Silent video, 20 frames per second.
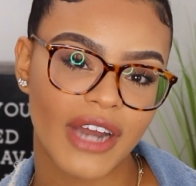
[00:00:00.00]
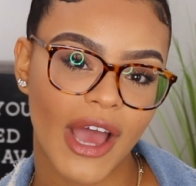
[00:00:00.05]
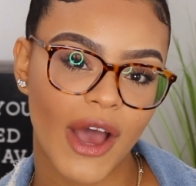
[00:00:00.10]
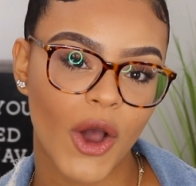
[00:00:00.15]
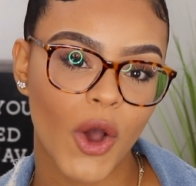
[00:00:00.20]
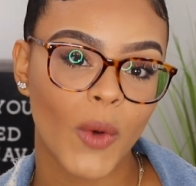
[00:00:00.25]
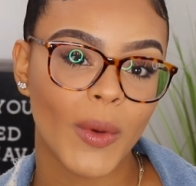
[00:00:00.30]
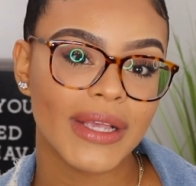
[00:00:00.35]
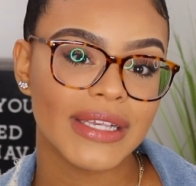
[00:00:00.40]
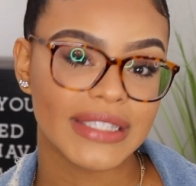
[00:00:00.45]

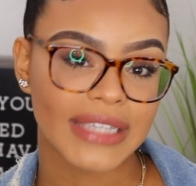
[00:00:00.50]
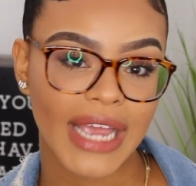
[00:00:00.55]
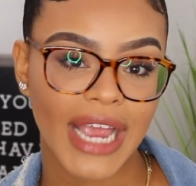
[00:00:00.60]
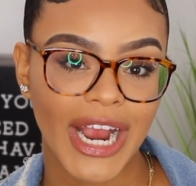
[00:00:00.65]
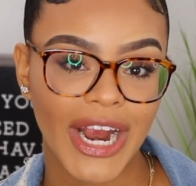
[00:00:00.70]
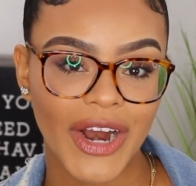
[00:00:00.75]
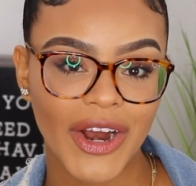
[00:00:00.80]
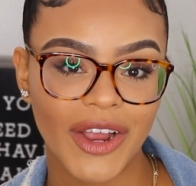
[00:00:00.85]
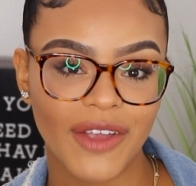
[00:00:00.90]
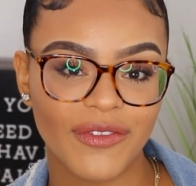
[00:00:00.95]
not always
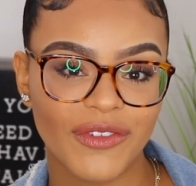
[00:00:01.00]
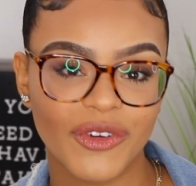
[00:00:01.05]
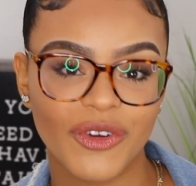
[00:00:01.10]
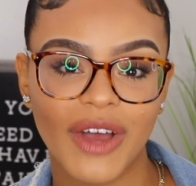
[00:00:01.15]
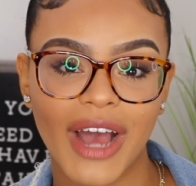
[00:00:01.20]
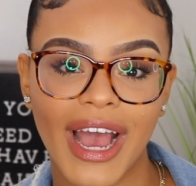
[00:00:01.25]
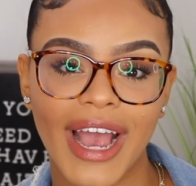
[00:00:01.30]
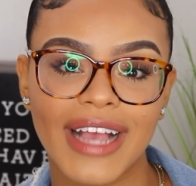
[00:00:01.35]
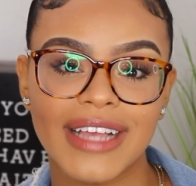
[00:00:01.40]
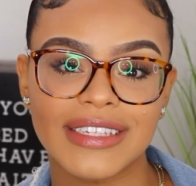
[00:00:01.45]
hair. If you
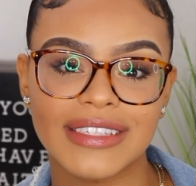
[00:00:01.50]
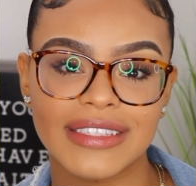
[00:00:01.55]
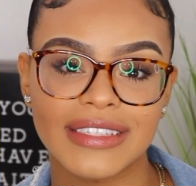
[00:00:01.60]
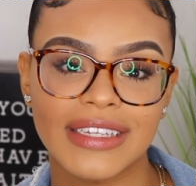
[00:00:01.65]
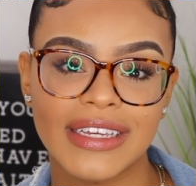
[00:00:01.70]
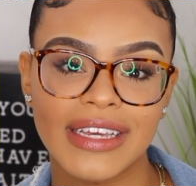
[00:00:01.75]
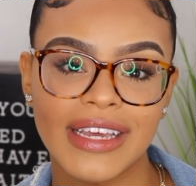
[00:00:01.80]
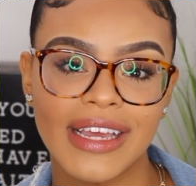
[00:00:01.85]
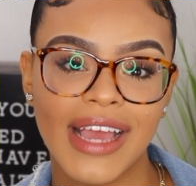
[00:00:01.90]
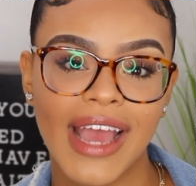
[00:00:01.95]
guys
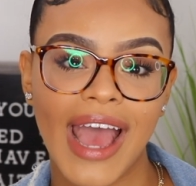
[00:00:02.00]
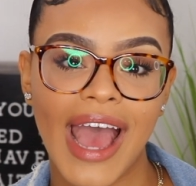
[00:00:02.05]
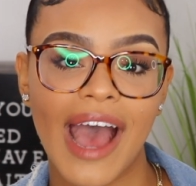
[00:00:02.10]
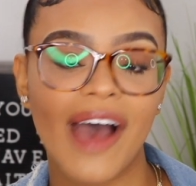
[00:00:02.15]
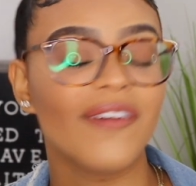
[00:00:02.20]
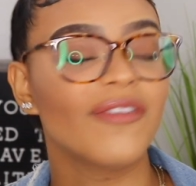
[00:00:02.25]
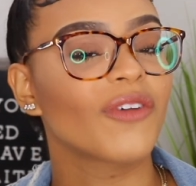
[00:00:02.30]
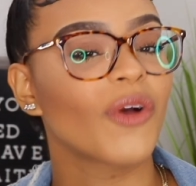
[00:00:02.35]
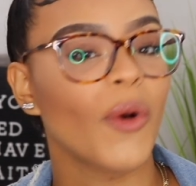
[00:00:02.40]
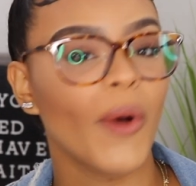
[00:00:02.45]

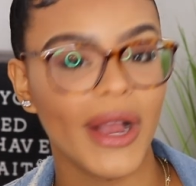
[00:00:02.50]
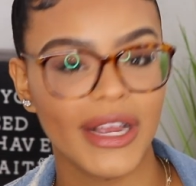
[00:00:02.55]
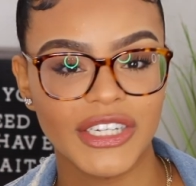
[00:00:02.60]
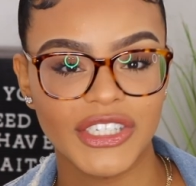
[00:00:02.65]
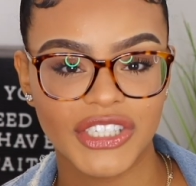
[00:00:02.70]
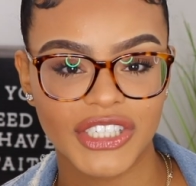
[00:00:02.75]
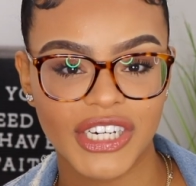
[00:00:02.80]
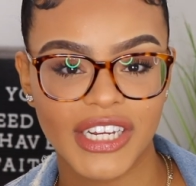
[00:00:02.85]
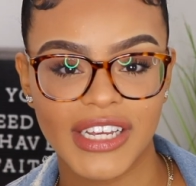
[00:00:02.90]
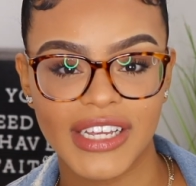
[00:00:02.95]
have
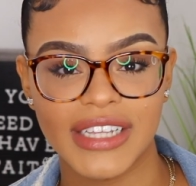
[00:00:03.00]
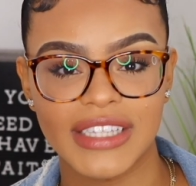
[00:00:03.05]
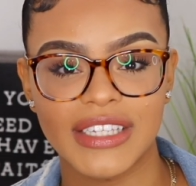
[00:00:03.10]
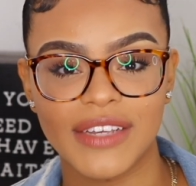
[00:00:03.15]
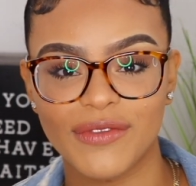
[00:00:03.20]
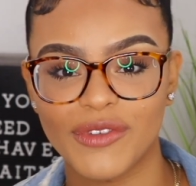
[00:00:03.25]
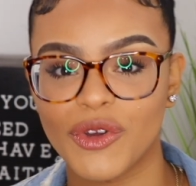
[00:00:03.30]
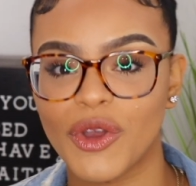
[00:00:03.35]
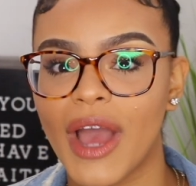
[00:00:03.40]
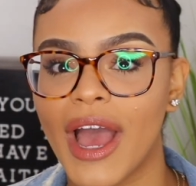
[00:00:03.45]
questions,
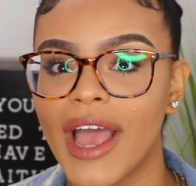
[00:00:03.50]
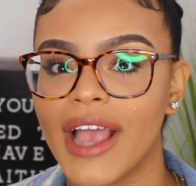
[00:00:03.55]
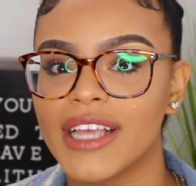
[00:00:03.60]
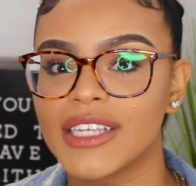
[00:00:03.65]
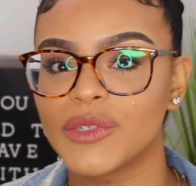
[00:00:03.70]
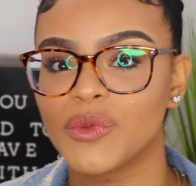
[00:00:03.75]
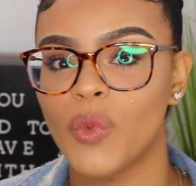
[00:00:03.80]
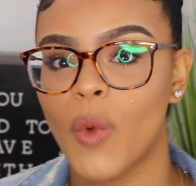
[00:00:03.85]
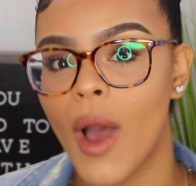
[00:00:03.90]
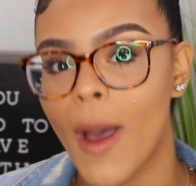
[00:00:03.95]
if you
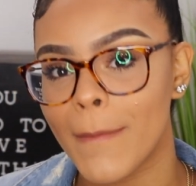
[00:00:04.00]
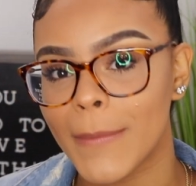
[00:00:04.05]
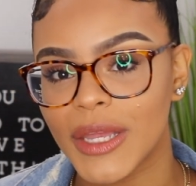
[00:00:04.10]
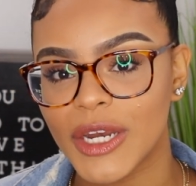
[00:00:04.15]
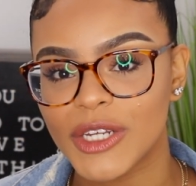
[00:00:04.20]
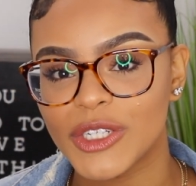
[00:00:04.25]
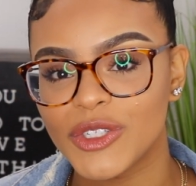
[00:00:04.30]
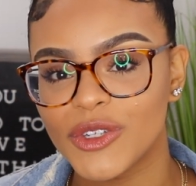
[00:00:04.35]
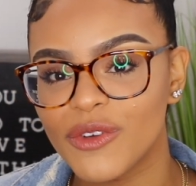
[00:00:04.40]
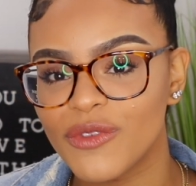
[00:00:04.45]
guys want me
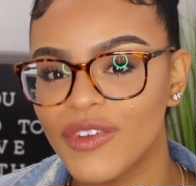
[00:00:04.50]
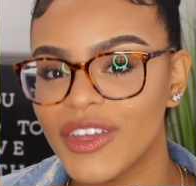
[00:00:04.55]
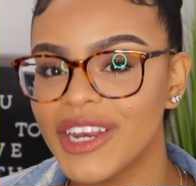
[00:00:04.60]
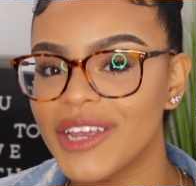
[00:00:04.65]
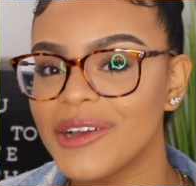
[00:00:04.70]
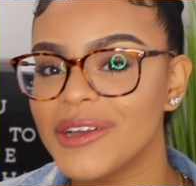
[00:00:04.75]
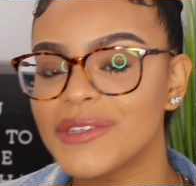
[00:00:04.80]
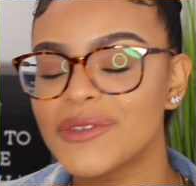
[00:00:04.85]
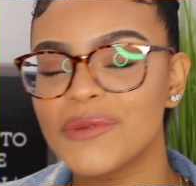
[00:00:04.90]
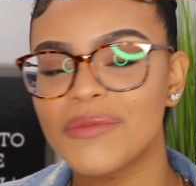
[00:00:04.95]
to do
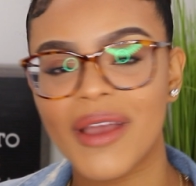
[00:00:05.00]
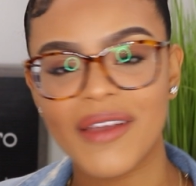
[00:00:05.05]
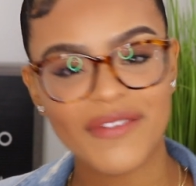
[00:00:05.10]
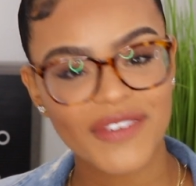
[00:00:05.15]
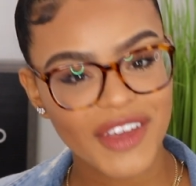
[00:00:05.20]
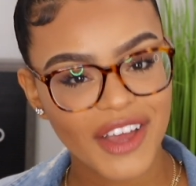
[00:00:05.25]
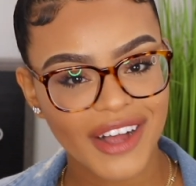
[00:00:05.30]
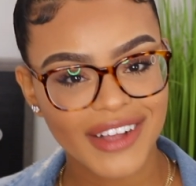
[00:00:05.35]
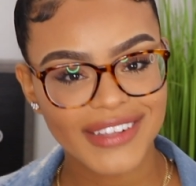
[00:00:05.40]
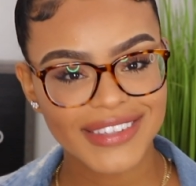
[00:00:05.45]
videos with my
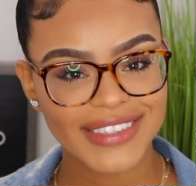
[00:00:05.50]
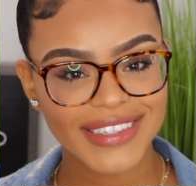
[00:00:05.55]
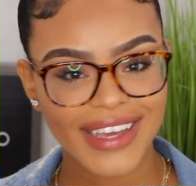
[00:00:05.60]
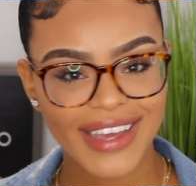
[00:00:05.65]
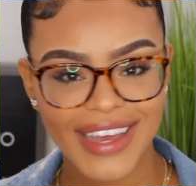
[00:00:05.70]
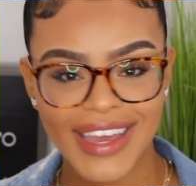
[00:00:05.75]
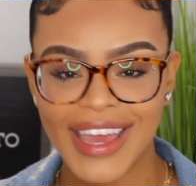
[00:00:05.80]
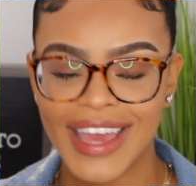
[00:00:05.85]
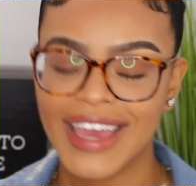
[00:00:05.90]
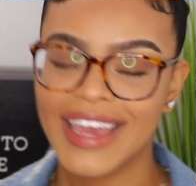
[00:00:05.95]

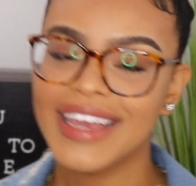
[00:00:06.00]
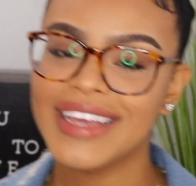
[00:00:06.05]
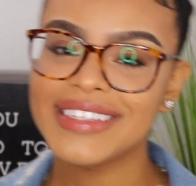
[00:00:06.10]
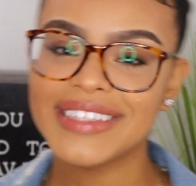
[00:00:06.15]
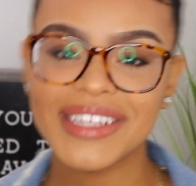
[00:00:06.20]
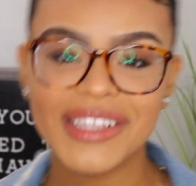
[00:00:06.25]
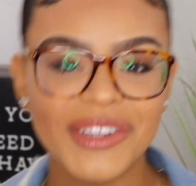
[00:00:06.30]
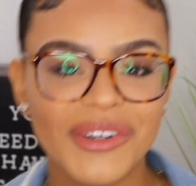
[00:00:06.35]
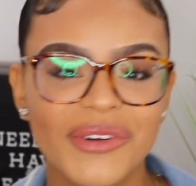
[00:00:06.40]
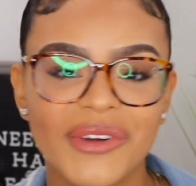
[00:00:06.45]
fiance, he's
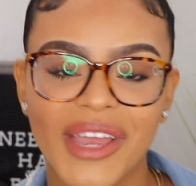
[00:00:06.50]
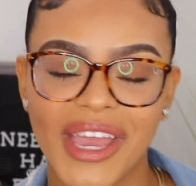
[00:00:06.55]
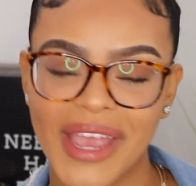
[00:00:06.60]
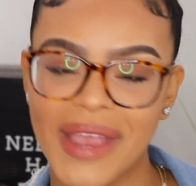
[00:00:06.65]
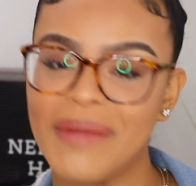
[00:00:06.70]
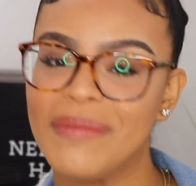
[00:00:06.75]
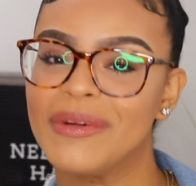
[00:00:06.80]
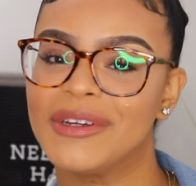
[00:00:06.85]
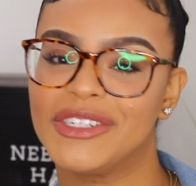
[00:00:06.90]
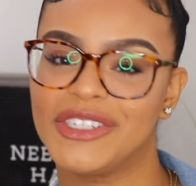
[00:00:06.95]
a little
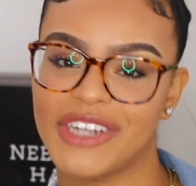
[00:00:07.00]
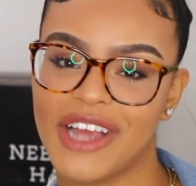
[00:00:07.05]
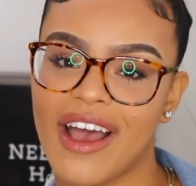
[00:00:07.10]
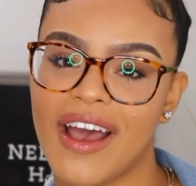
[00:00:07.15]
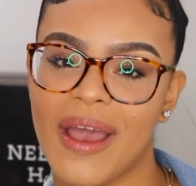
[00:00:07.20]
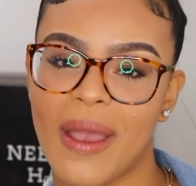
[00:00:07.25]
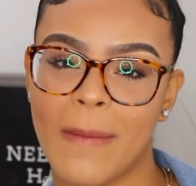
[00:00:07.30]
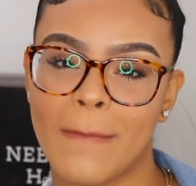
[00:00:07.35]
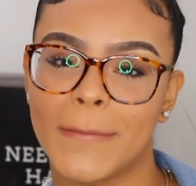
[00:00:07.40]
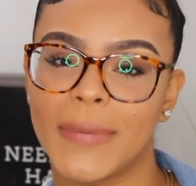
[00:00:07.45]
camera
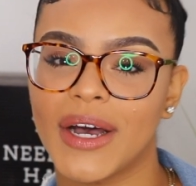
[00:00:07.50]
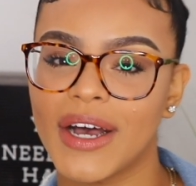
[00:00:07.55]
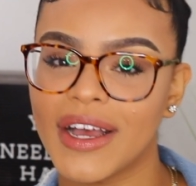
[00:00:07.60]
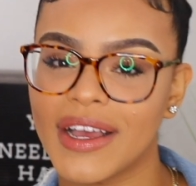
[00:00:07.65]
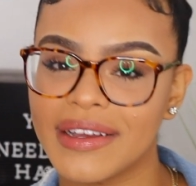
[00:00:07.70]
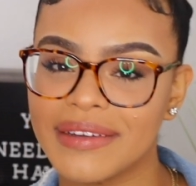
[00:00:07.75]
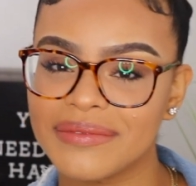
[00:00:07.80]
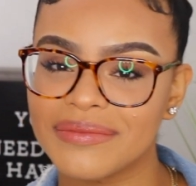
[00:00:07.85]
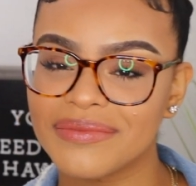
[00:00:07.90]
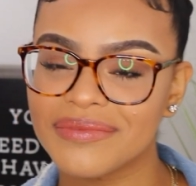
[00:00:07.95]
shy,
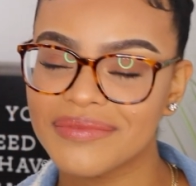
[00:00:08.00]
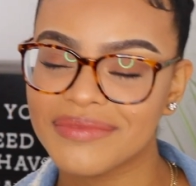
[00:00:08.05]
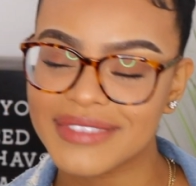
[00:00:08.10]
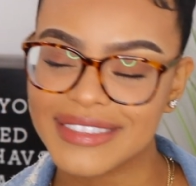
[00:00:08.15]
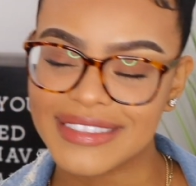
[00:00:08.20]
but